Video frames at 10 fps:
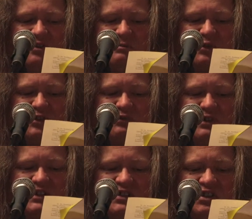to the most
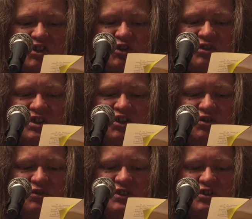recent
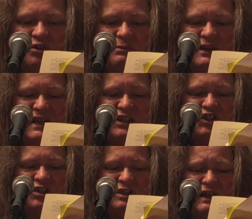judicial
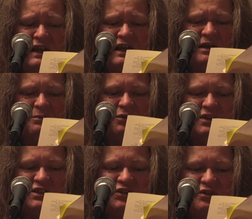determination,
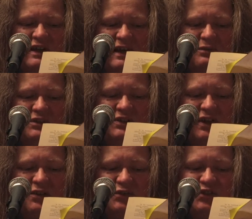police are now
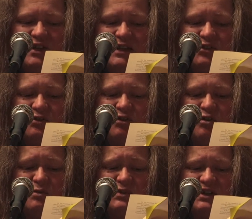entitled to enter
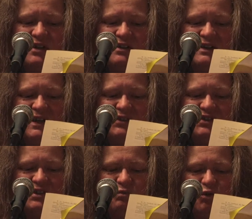homes unannounced and